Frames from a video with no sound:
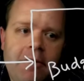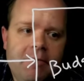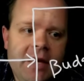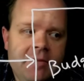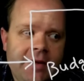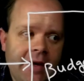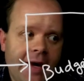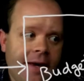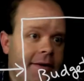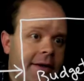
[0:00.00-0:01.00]
Maybe
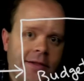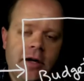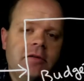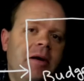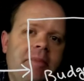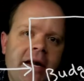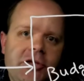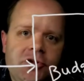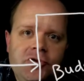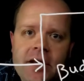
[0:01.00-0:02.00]
I talk to my
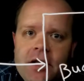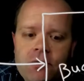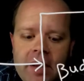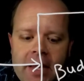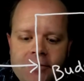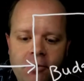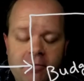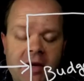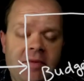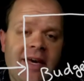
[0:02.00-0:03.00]
manager and try to get a raise, or
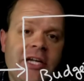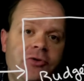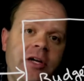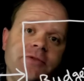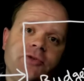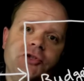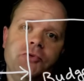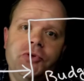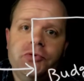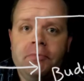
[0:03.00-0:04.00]
maybe I transfer to a
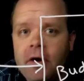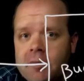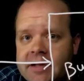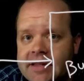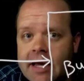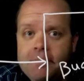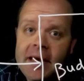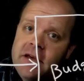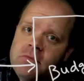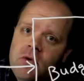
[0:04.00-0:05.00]
new department that
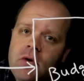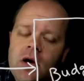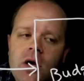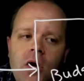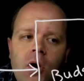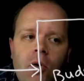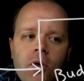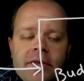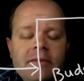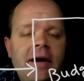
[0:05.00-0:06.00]
pays more, or
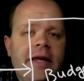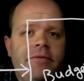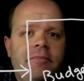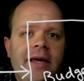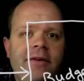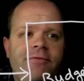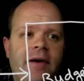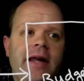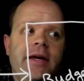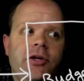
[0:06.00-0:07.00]
that might even mean
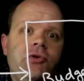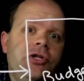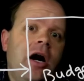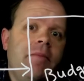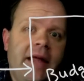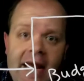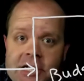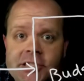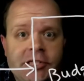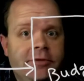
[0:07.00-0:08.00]
finding a new job that
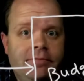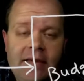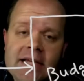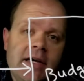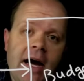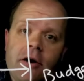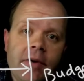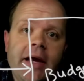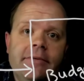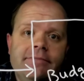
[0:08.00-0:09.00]
actually just has a higher
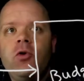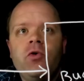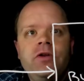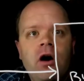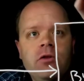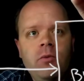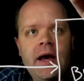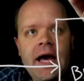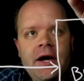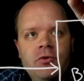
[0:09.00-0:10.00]
rate. Or the other way
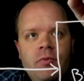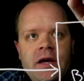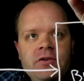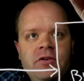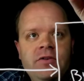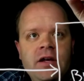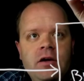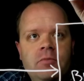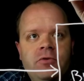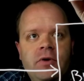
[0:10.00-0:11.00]
I can raise this
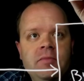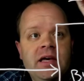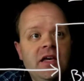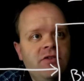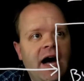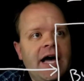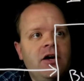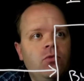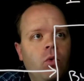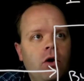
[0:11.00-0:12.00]
income stream is I
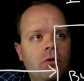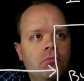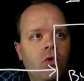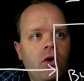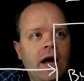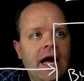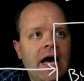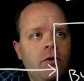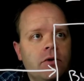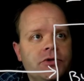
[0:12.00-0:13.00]
can work more
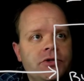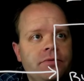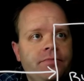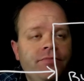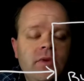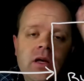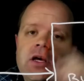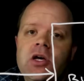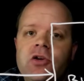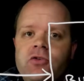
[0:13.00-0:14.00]
hours.
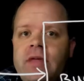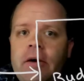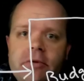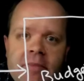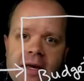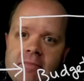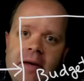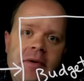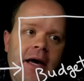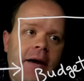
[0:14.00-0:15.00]
So that would mean
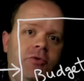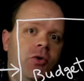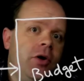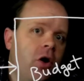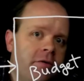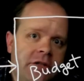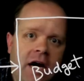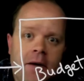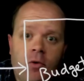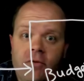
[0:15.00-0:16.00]
maybe I'm doing
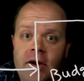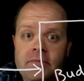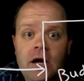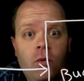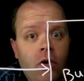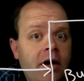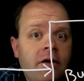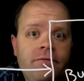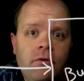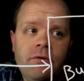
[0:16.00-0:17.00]
overtime, or if I'm not working a
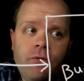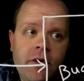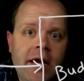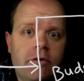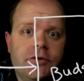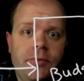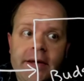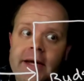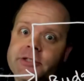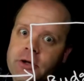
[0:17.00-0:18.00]
full 40 hours a
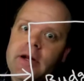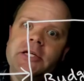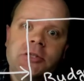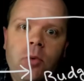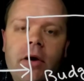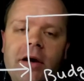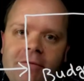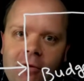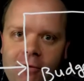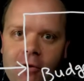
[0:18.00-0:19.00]
week, I start actually working a
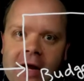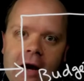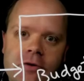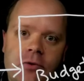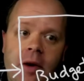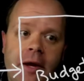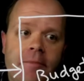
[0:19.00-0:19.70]
full 40 hours a week.